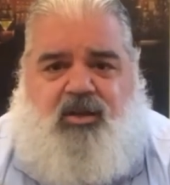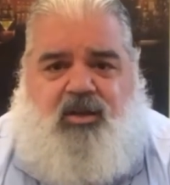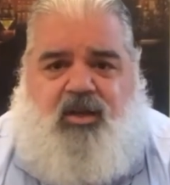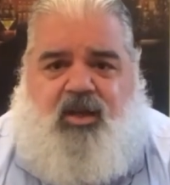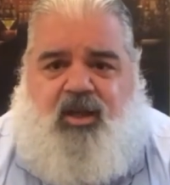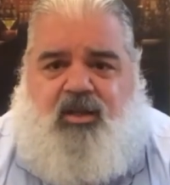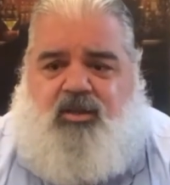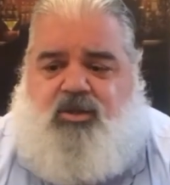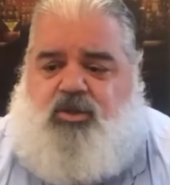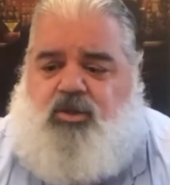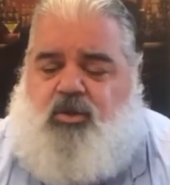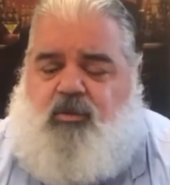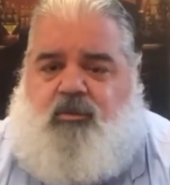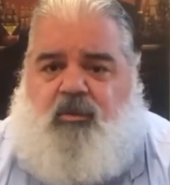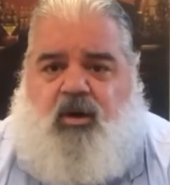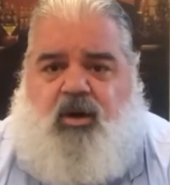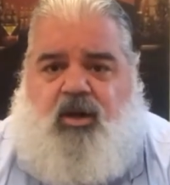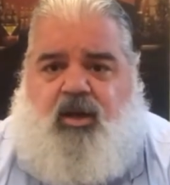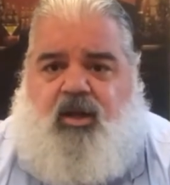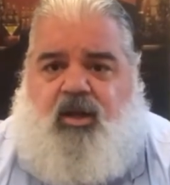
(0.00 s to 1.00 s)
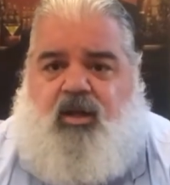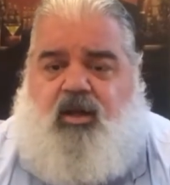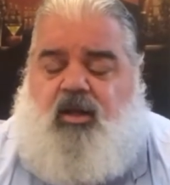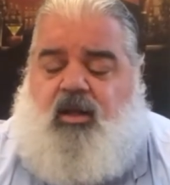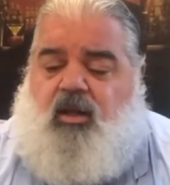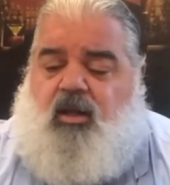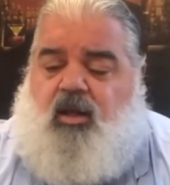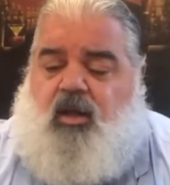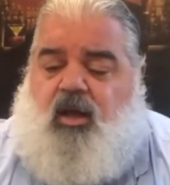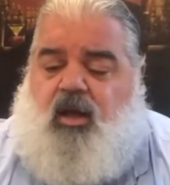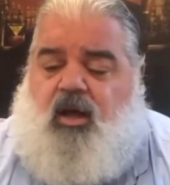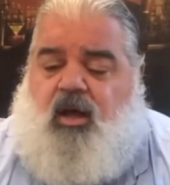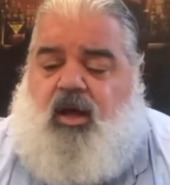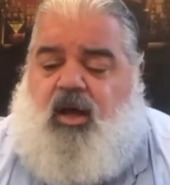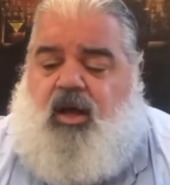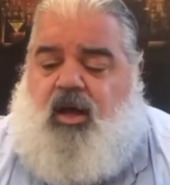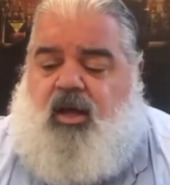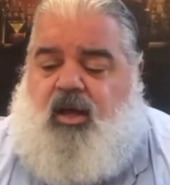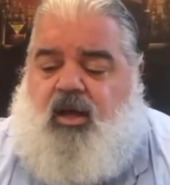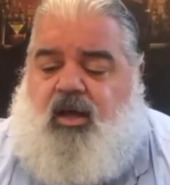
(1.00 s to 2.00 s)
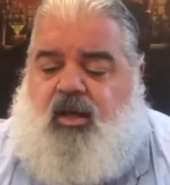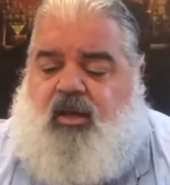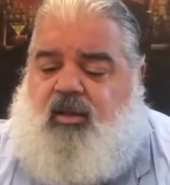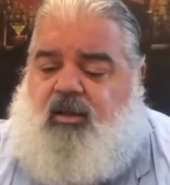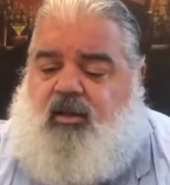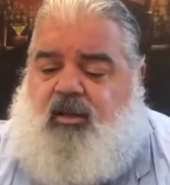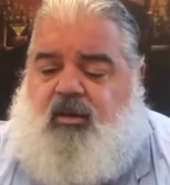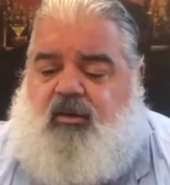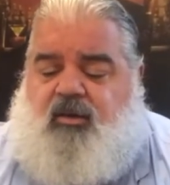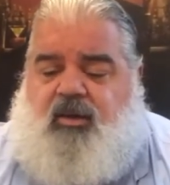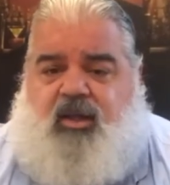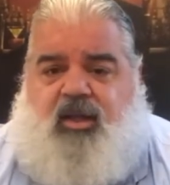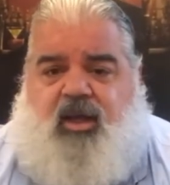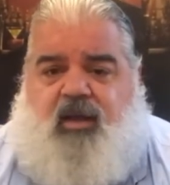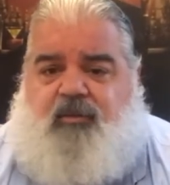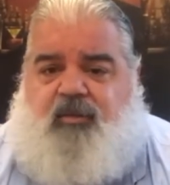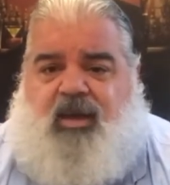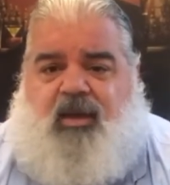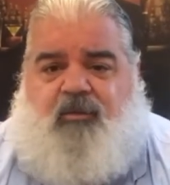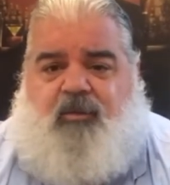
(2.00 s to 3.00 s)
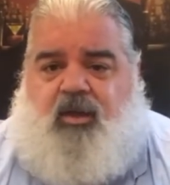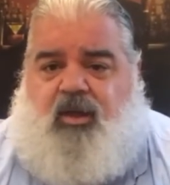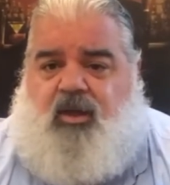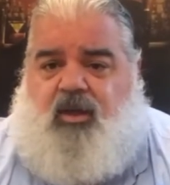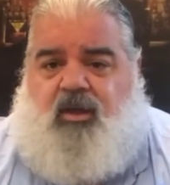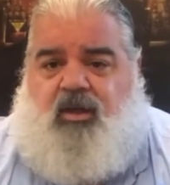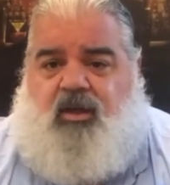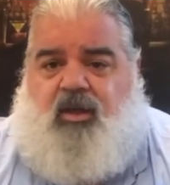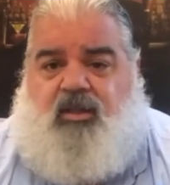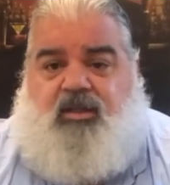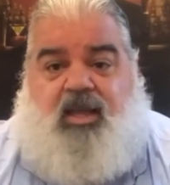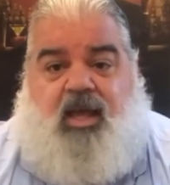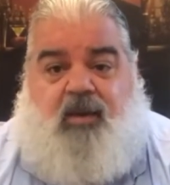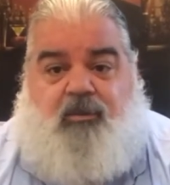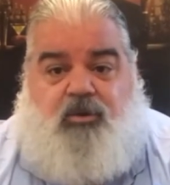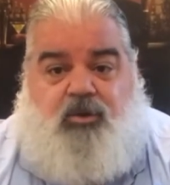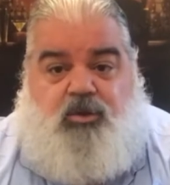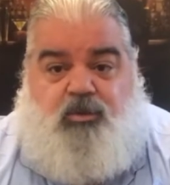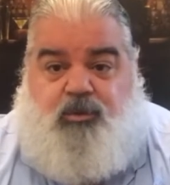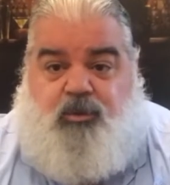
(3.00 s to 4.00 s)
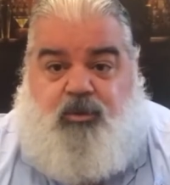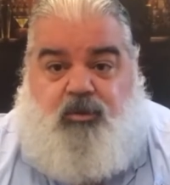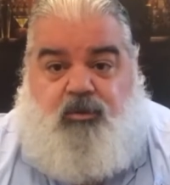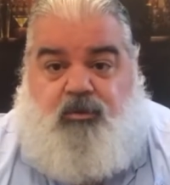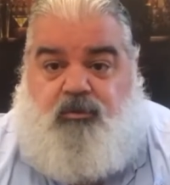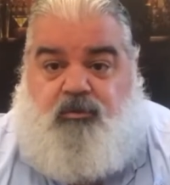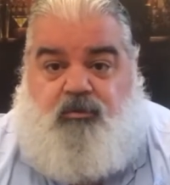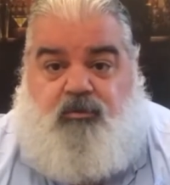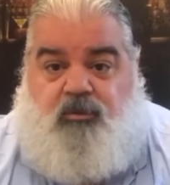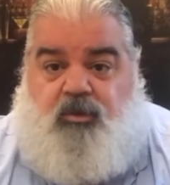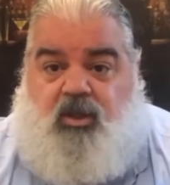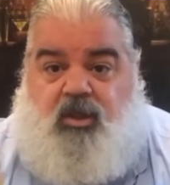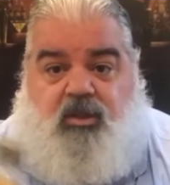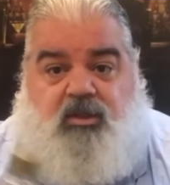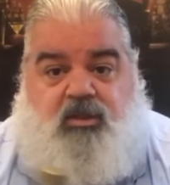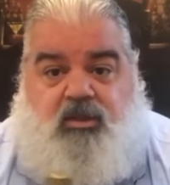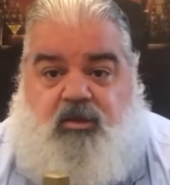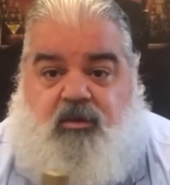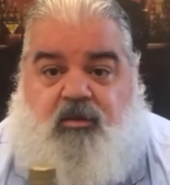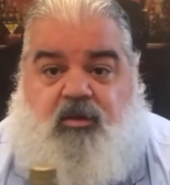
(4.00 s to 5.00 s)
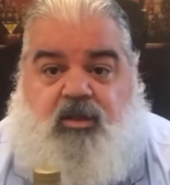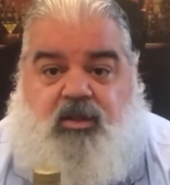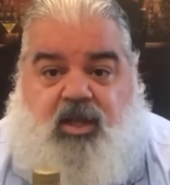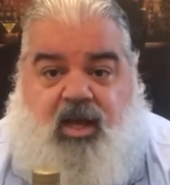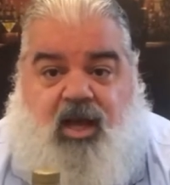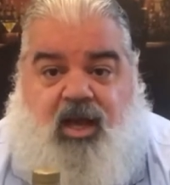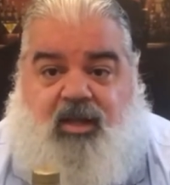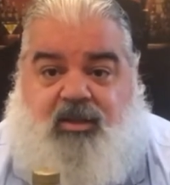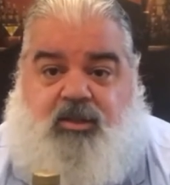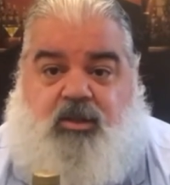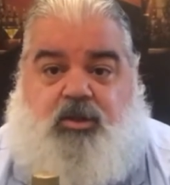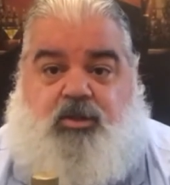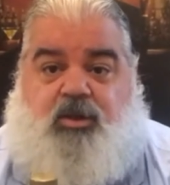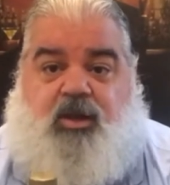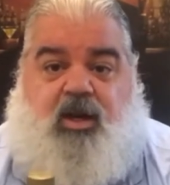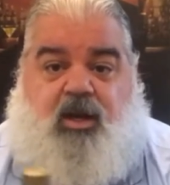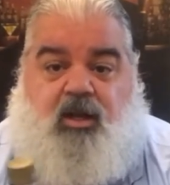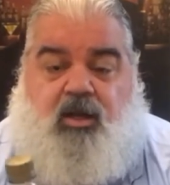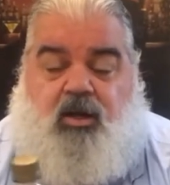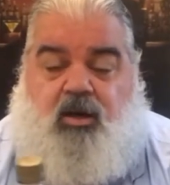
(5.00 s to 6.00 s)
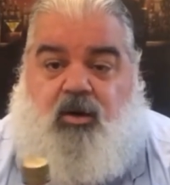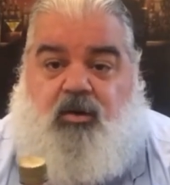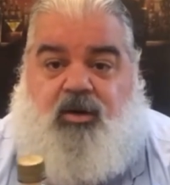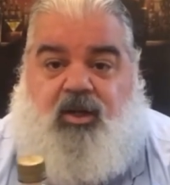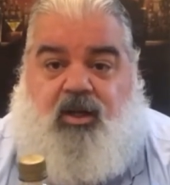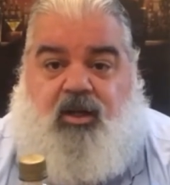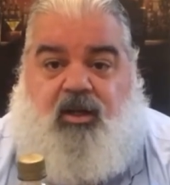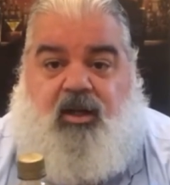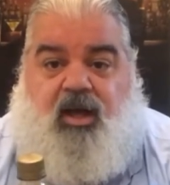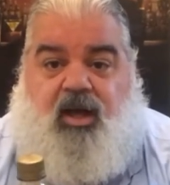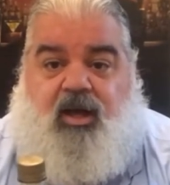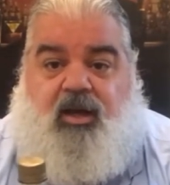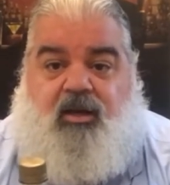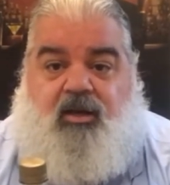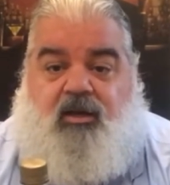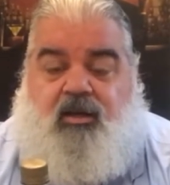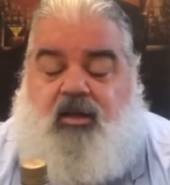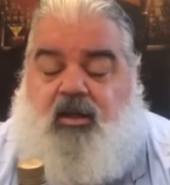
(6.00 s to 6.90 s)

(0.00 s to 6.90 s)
You get supermarket, and literally like maybe a tablespoon. It's it's concentrated. You don't need a lot.